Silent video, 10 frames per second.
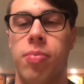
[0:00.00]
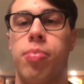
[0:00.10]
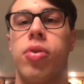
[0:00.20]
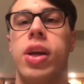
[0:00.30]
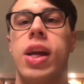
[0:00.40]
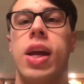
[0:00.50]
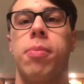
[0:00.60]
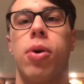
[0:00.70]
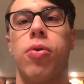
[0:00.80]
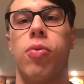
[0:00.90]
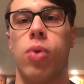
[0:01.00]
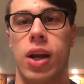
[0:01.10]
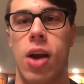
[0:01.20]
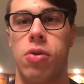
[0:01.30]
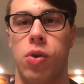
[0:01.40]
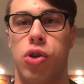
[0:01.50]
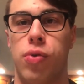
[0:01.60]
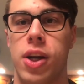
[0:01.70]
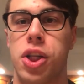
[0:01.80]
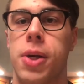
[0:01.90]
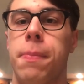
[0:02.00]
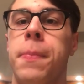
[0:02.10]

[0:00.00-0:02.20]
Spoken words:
pre- and post-workout nutrition.